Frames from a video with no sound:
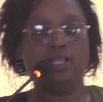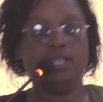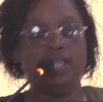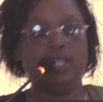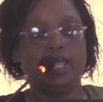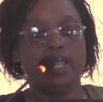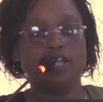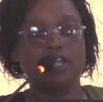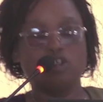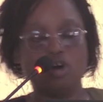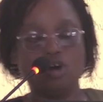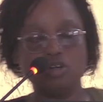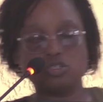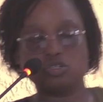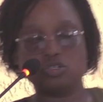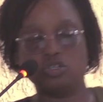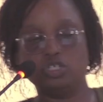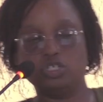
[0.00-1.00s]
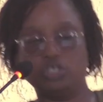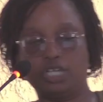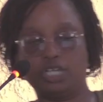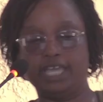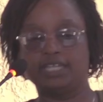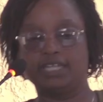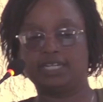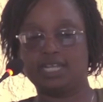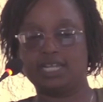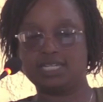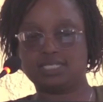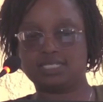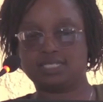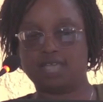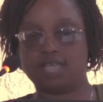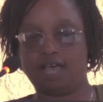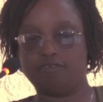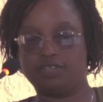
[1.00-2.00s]
And also you can rest
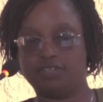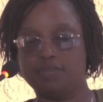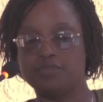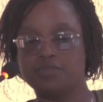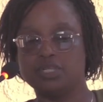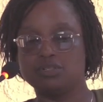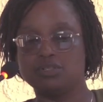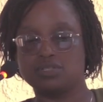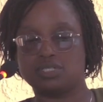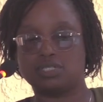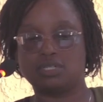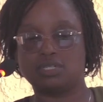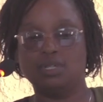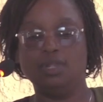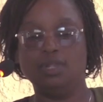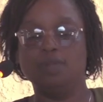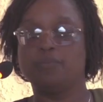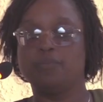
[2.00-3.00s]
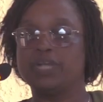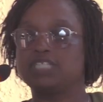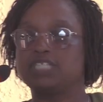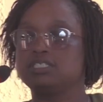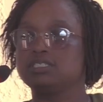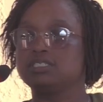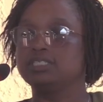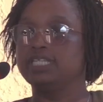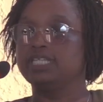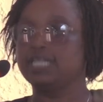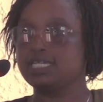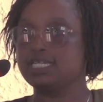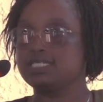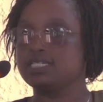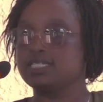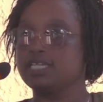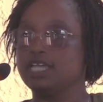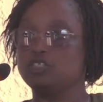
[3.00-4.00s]
after meals. But the
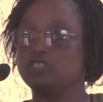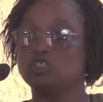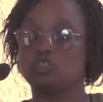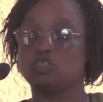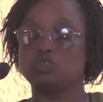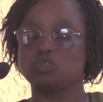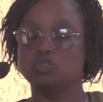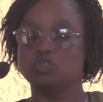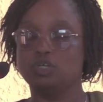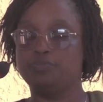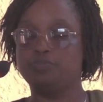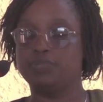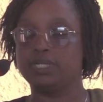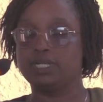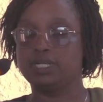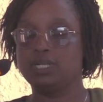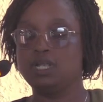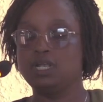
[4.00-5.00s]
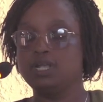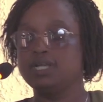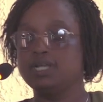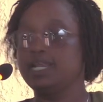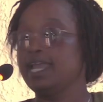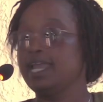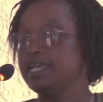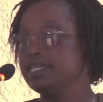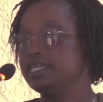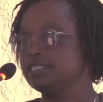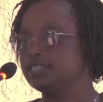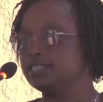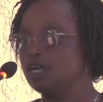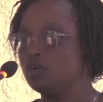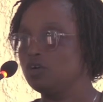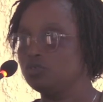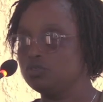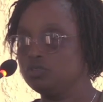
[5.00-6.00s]
resting yacho should not be lying
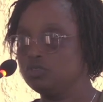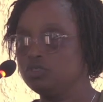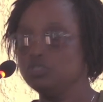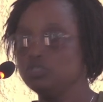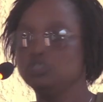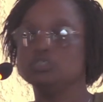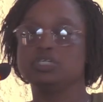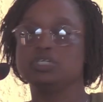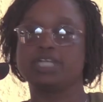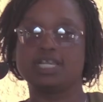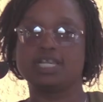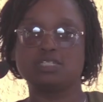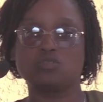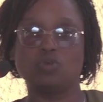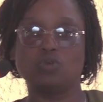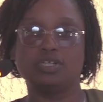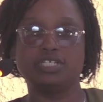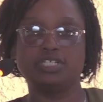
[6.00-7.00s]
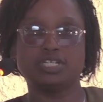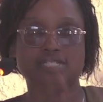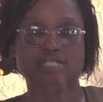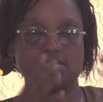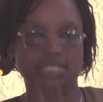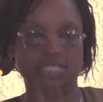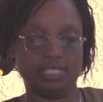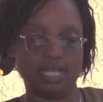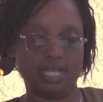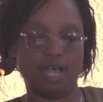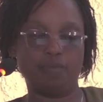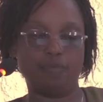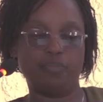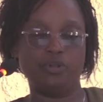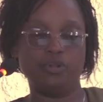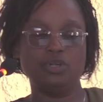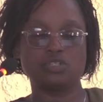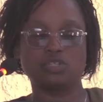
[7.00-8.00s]
down. You rest when you're sitting up
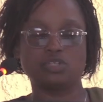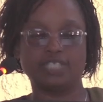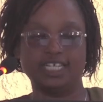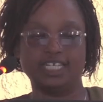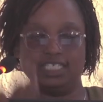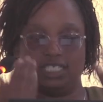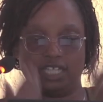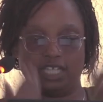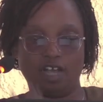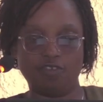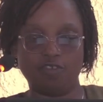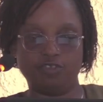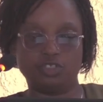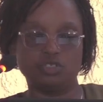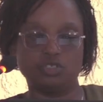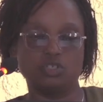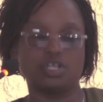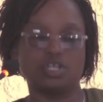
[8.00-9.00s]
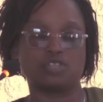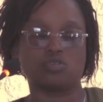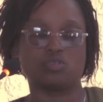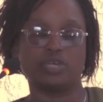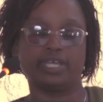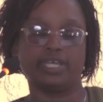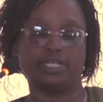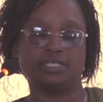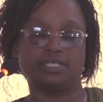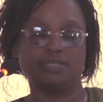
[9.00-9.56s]
so that chikafu chinonyatso end.